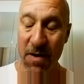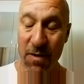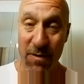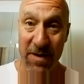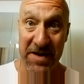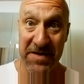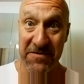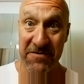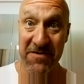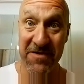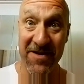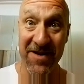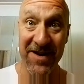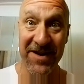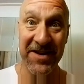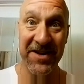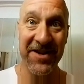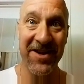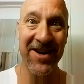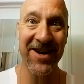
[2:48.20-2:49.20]
Whether or
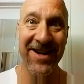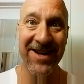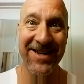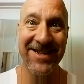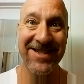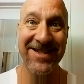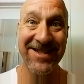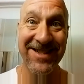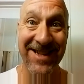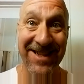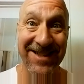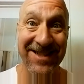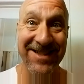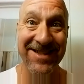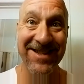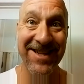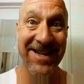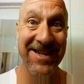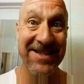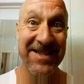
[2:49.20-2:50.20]
not God
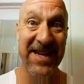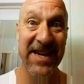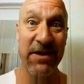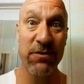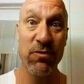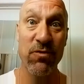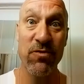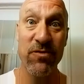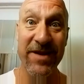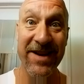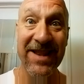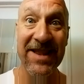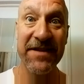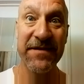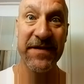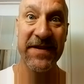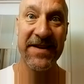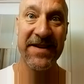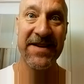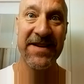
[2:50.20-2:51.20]
exists is
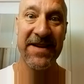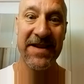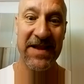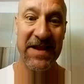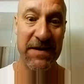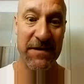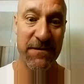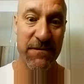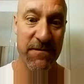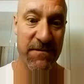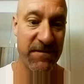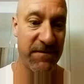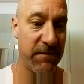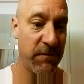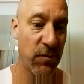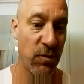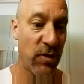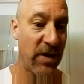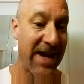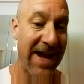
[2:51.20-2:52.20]
irrelevant. The
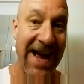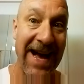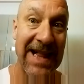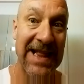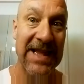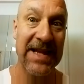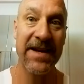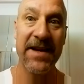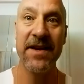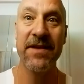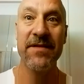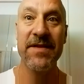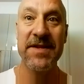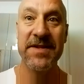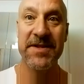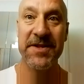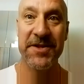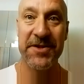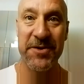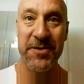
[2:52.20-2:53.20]
reality of the
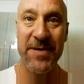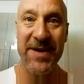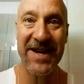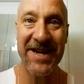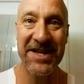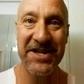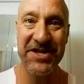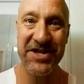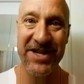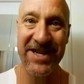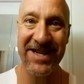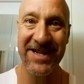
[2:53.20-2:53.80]
situation